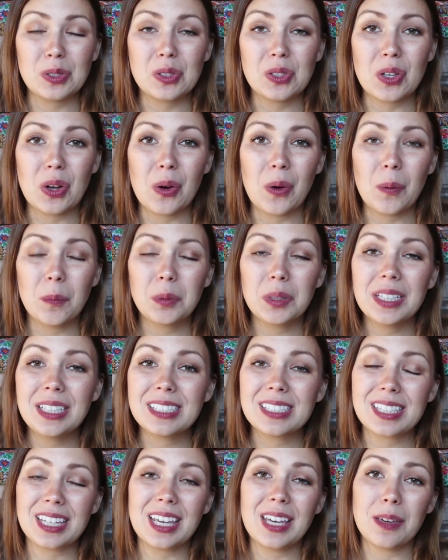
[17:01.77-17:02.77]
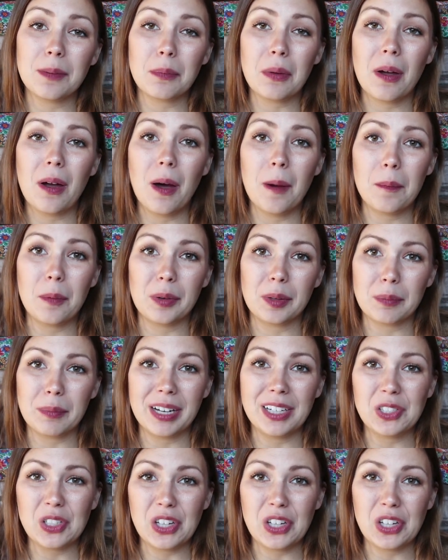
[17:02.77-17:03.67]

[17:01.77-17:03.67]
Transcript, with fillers: So please keep up with my